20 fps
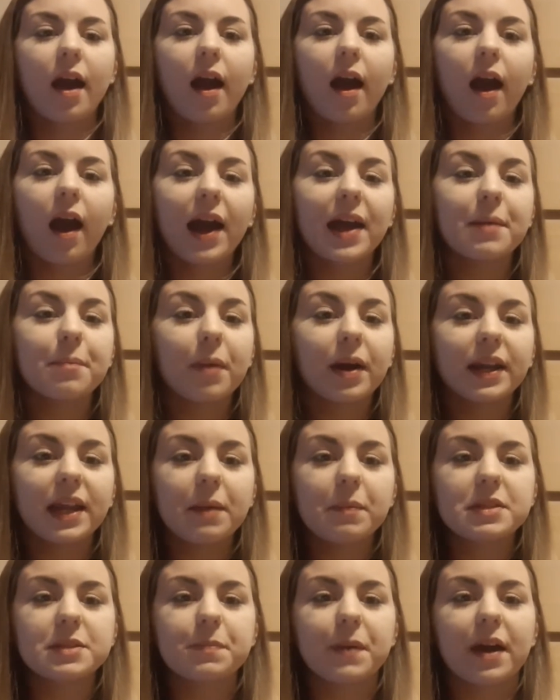Hi, my
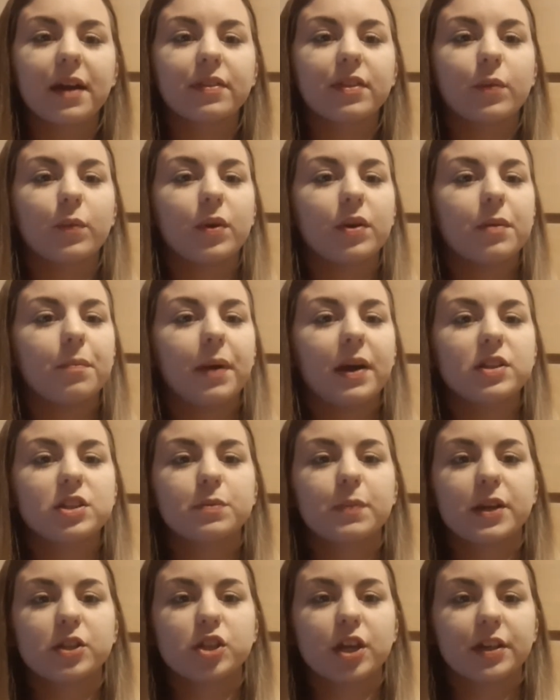name is Beth and welcome back to
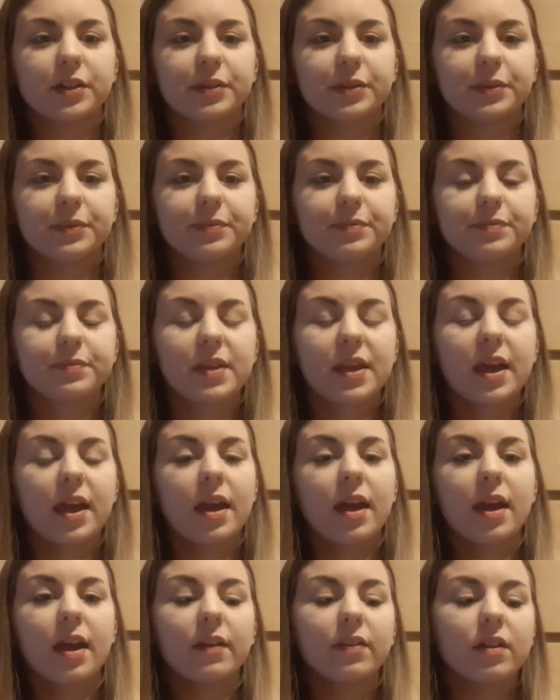my channel.
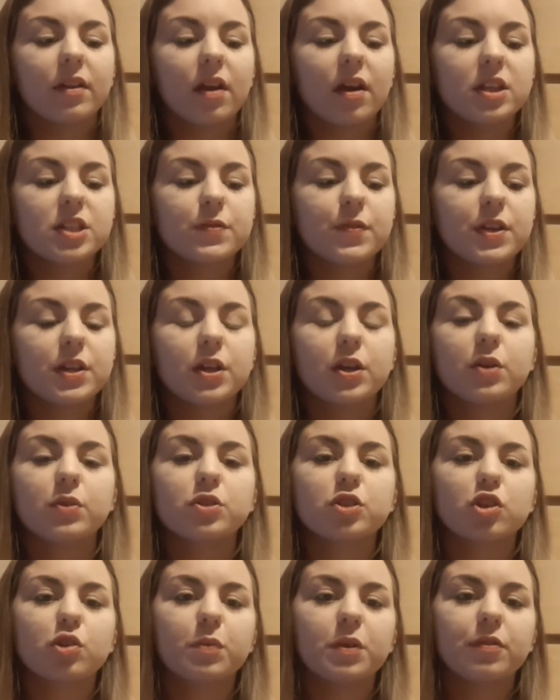In the last video you
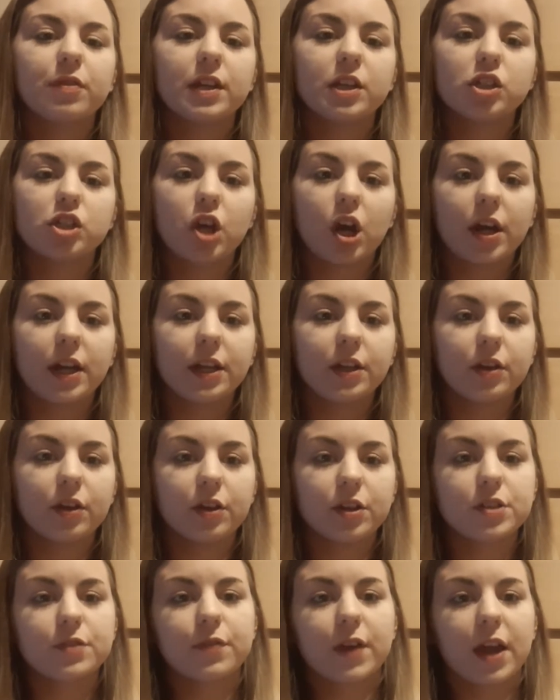saw me read Charlie
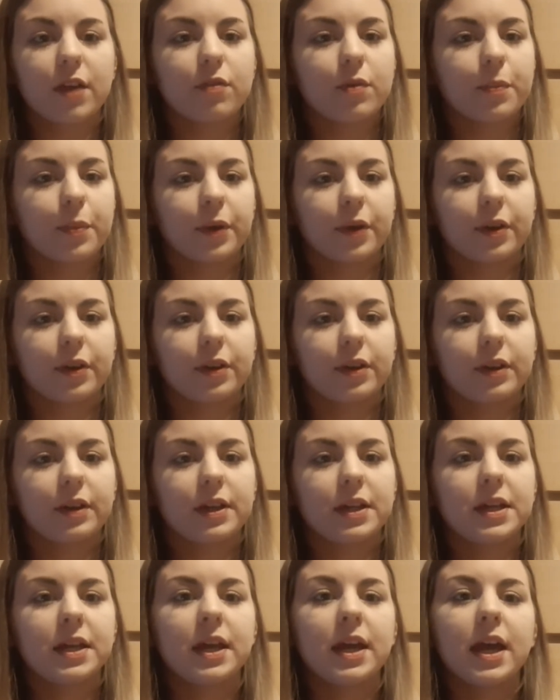Cook's favourite book.
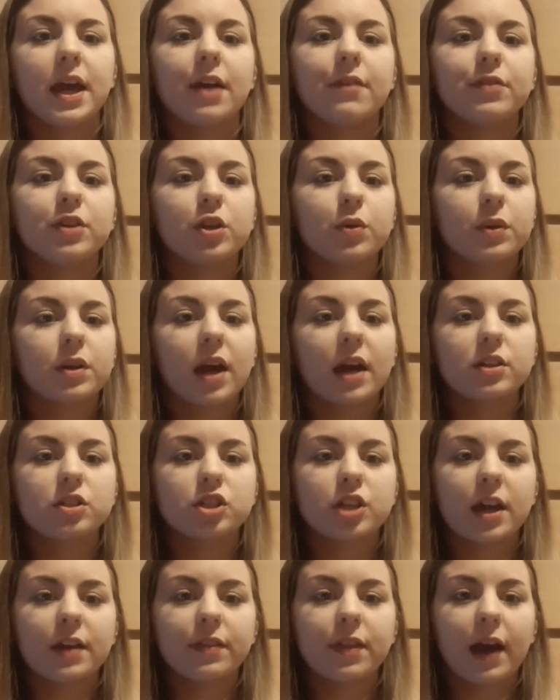If you would like to
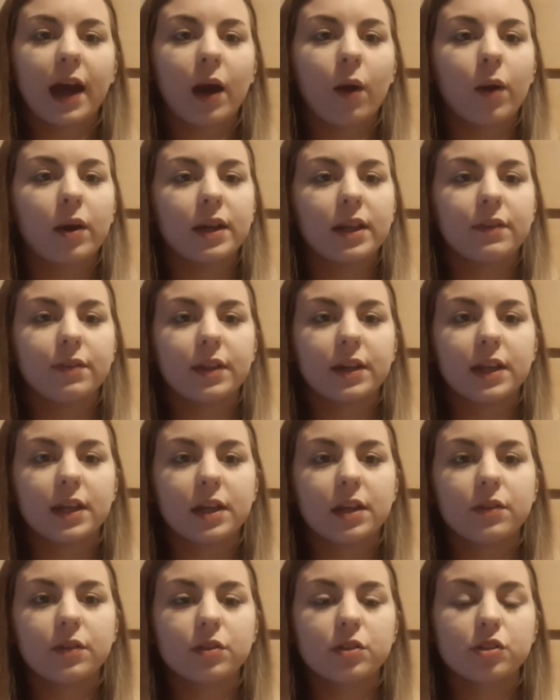check that out, I'll leave the link
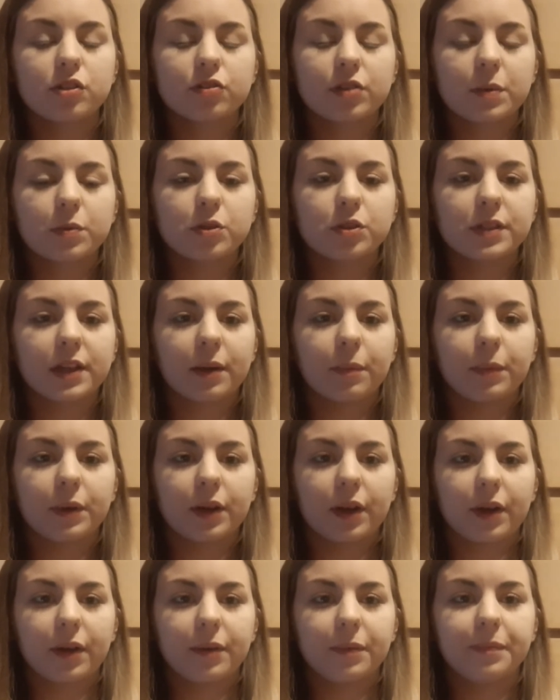in the description down
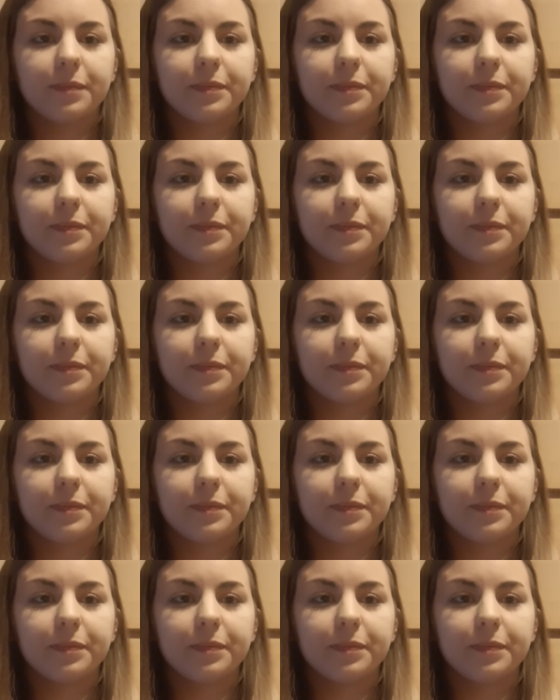below.